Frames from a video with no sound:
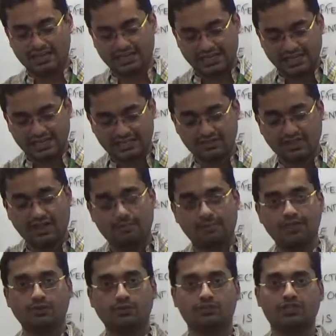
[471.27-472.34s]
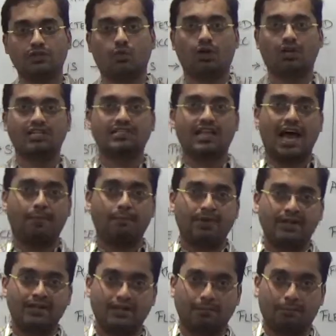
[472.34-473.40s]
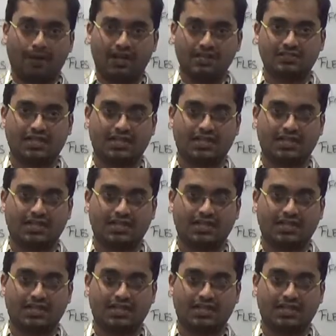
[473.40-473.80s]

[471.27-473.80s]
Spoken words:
he is able to see what has happened in the past,